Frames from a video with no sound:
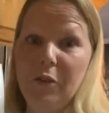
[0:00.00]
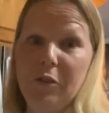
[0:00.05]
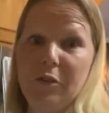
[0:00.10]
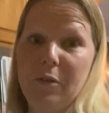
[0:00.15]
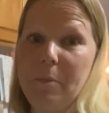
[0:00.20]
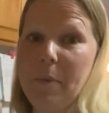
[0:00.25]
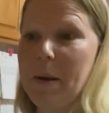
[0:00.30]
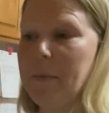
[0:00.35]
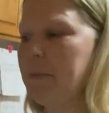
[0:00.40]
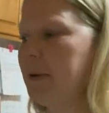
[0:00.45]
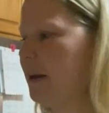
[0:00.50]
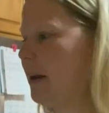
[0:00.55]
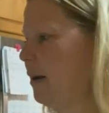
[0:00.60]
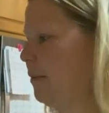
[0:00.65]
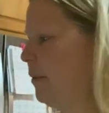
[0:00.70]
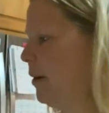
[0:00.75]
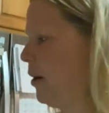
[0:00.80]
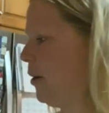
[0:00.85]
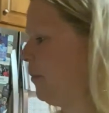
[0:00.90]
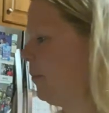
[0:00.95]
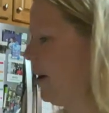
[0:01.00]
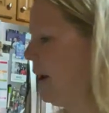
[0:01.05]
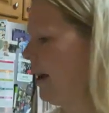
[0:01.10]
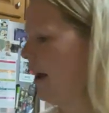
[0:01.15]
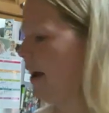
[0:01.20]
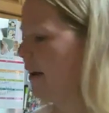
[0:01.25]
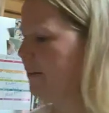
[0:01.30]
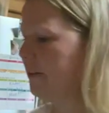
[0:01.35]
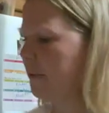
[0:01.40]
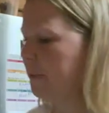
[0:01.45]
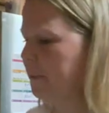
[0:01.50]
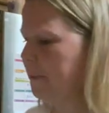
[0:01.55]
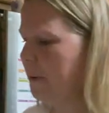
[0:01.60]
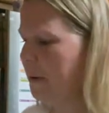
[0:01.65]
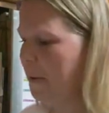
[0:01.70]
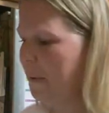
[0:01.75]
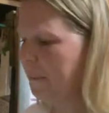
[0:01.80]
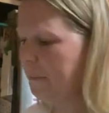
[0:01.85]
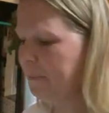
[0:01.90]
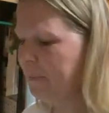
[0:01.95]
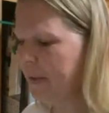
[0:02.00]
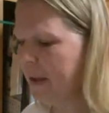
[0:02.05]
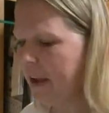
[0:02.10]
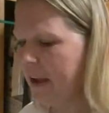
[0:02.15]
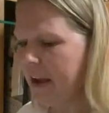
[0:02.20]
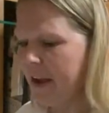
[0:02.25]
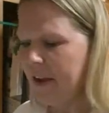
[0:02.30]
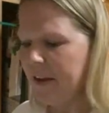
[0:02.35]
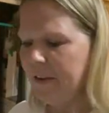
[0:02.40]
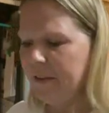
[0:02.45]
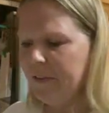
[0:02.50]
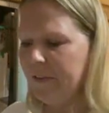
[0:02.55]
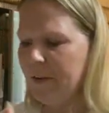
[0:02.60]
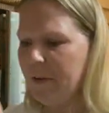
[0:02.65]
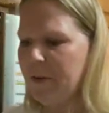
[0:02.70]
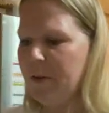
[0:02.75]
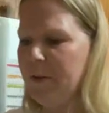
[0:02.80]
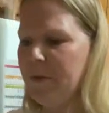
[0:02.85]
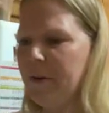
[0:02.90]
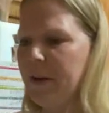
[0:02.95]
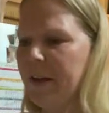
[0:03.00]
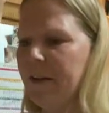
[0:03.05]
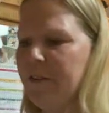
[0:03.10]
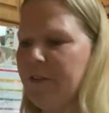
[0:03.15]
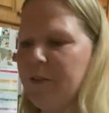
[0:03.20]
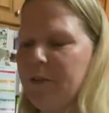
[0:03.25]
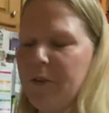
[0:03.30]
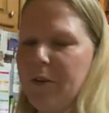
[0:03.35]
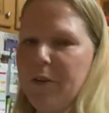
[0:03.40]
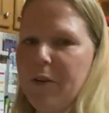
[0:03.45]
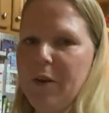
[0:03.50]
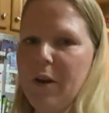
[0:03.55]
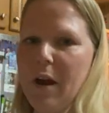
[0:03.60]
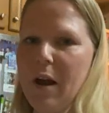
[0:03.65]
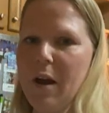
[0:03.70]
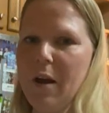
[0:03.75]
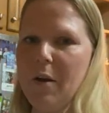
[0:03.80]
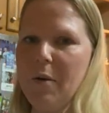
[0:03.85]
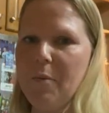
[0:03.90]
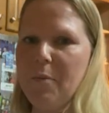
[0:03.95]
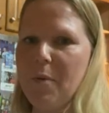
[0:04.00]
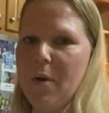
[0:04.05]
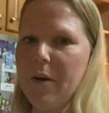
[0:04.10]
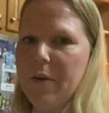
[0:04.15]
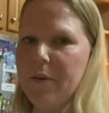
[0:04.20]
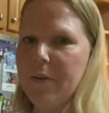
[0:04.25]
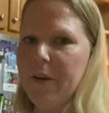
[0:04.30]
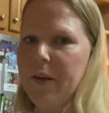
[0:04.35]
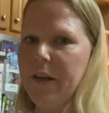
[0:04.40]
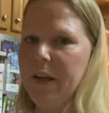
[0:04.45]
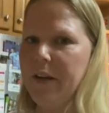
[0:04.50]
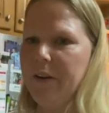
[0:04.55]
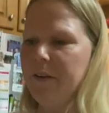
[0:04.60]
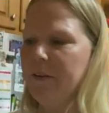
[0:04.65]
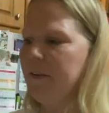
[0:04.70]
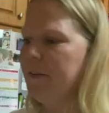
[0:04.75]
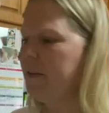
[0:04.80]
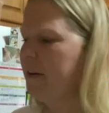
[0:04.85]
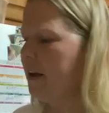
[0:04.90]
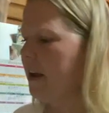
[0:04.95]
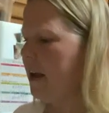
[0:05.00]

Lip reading: She might be coming our way, I don't know. So you get your water in here,